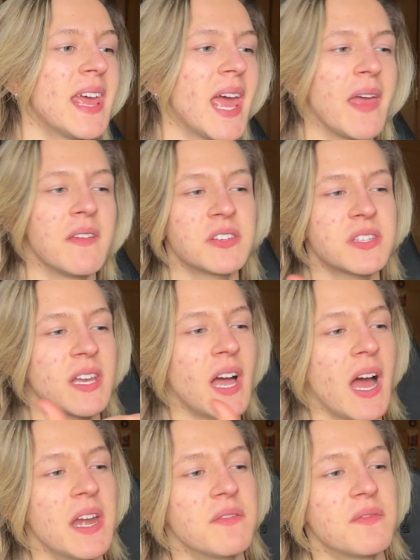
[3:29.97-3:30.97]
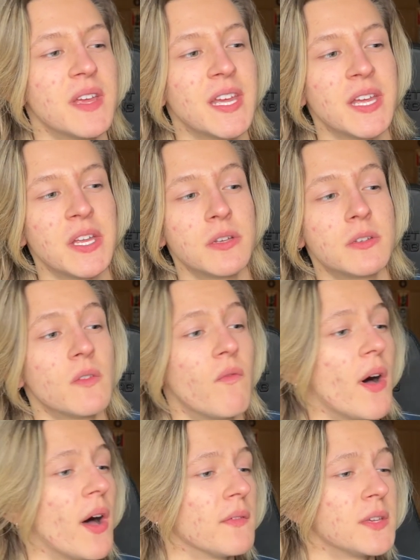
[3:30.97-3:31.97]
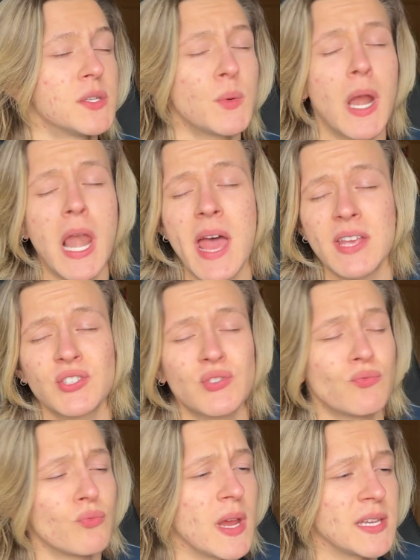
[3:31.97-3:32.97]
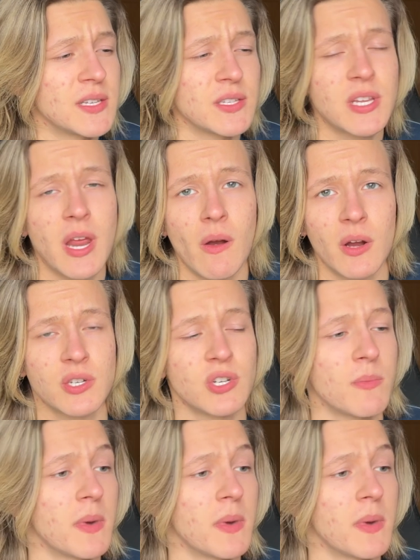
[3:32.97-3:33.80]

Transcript: and it just kind of devolved into a less racist caricature,